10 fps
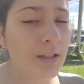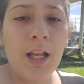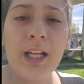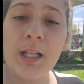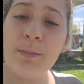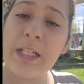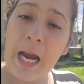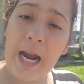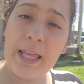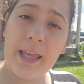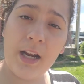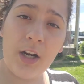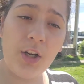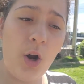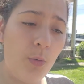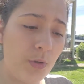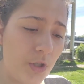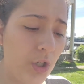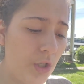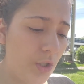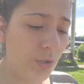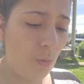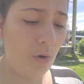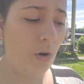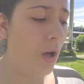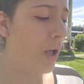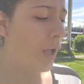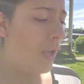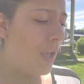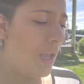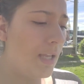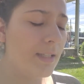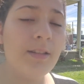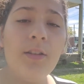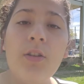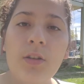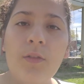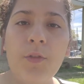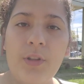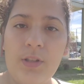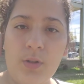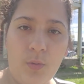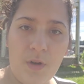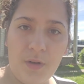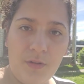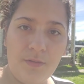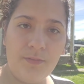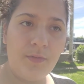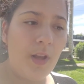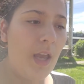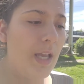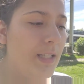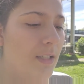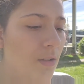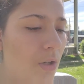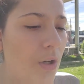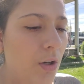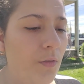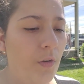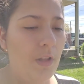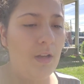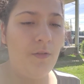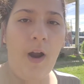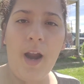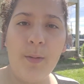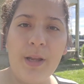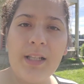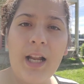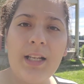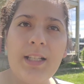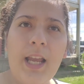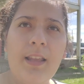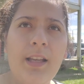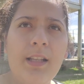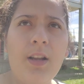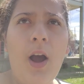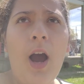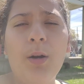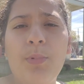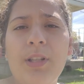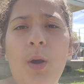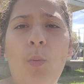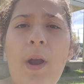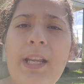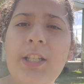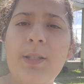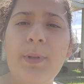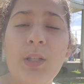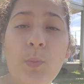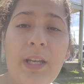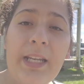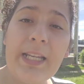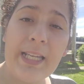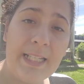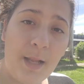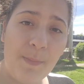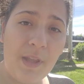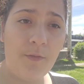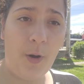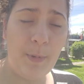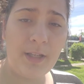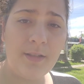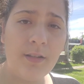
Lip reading: letting them die there and go return to the soil is still good for the soil. It's still good for the environment. It's not to say that it's 100% waste just because we didn't get something from it.